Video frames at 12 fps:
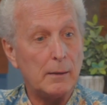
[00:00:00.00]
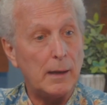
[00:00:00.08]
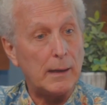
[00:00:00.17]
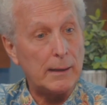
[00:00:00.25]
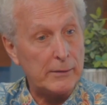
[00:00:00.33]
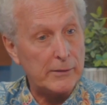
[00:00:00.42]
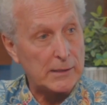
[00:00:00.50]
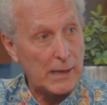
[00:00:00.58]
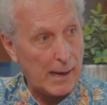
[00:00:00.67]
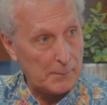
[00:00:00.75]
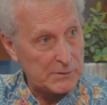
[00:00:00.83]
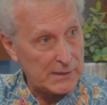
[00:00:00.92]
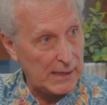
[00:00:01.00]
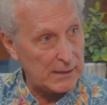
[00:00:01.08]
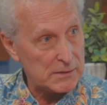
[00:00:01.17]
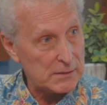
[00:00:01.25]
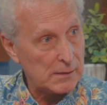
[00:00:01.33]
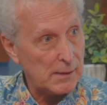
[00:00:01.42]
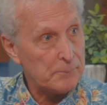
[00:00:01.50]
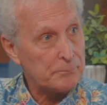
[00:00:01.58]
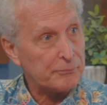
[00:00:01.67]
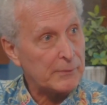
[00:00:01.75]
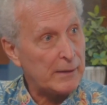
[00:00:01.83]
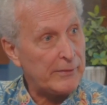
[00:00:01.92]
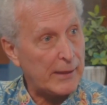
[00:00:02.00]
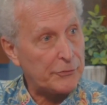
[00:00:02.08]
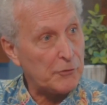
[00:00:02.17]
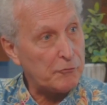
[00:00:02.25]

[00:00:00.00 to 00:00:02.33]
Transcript: in the Dobbs case that the